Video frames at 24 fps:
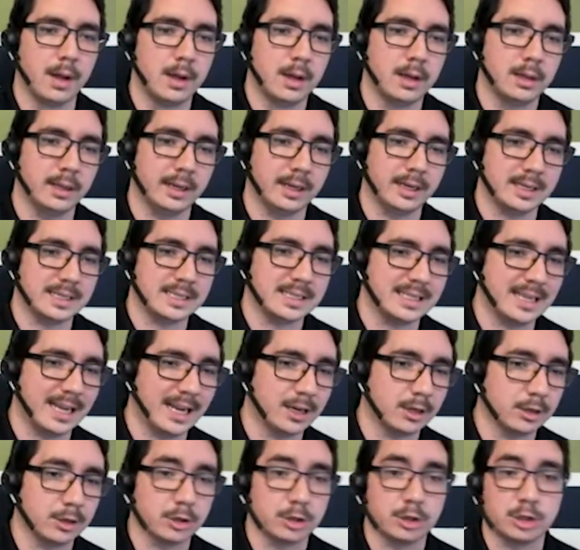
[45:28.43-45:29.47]
like a
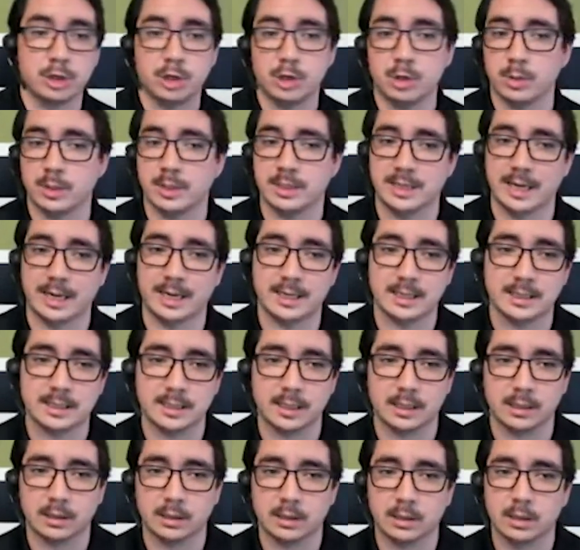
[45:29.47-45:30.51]
standard to a data
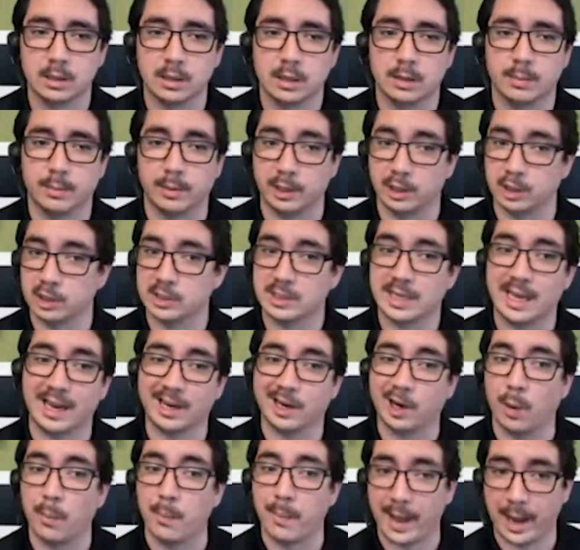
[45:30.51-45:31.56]
center, but you just can't
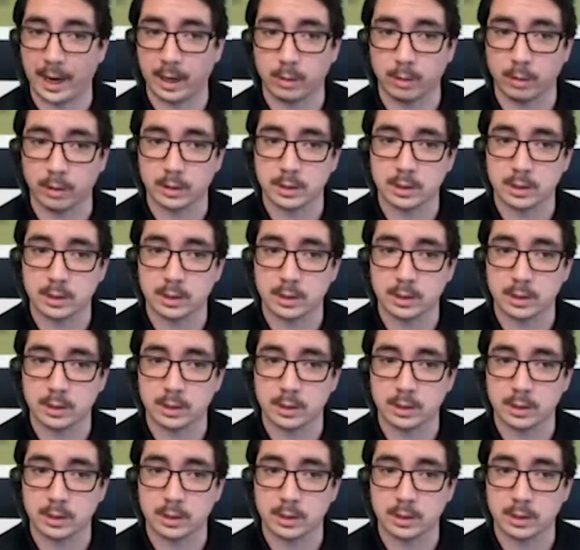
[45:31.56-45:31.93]
go backwards.